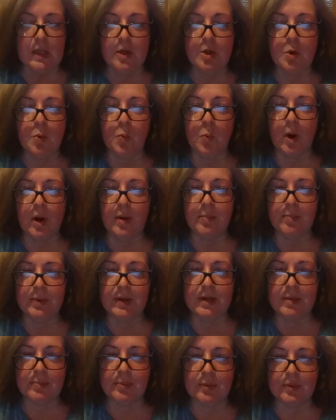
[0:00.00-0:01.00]
You want
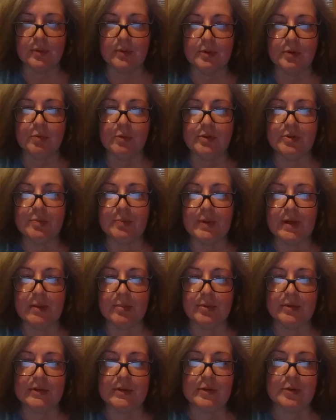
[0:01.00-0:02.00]
to be
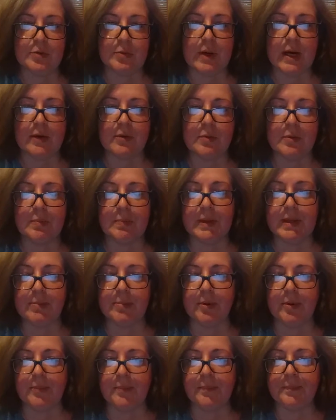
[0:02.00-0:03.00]
able to interact with
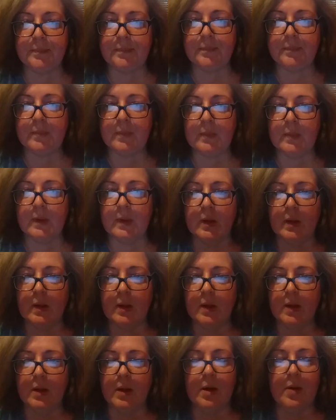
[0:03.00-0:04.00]
people.
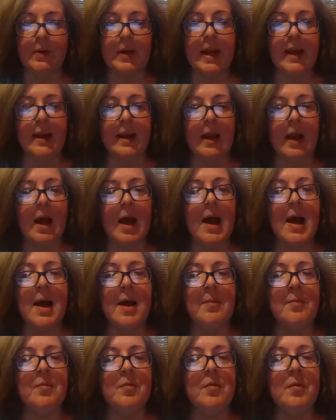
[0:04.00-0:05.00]
Okay,
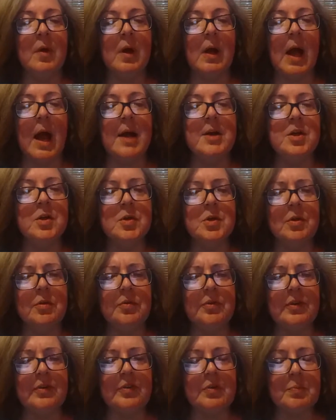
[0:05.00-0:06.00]
I don't
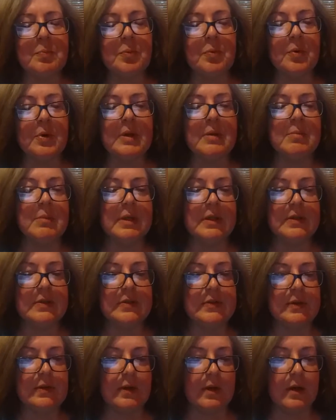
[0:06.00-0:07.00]
use this
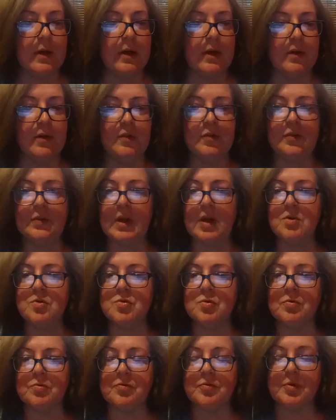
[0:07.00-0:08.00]
appointment
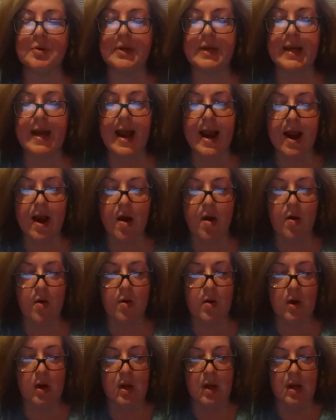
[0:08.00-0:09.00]
schedule for
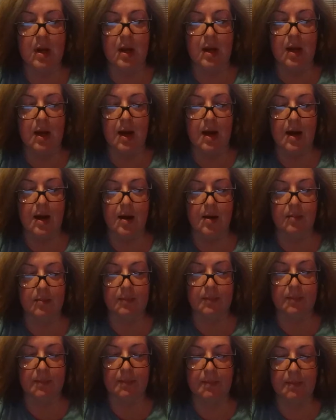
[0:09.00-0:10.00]
now
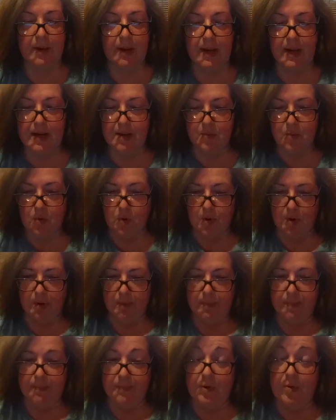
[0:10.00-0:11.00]

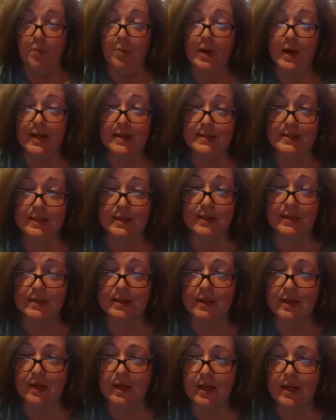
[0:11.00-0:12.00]
anymore, but when I
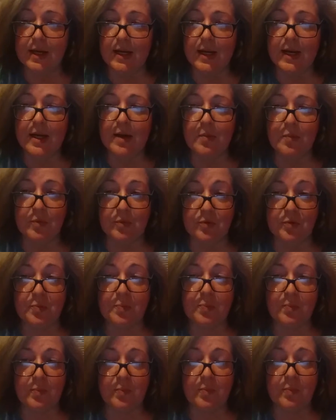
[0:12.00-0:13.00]
did, it was
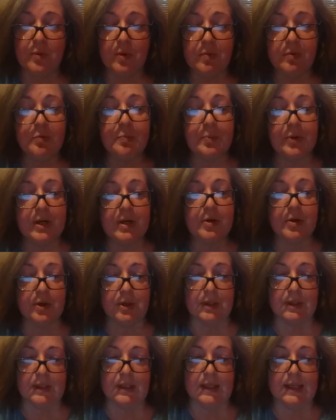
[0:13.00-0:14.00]
pretty
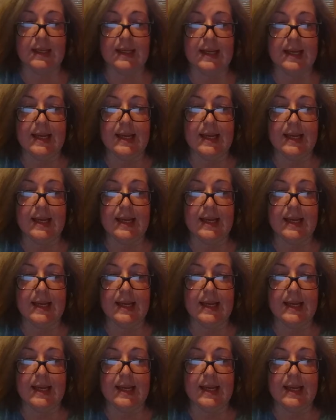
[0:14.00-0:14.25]
good.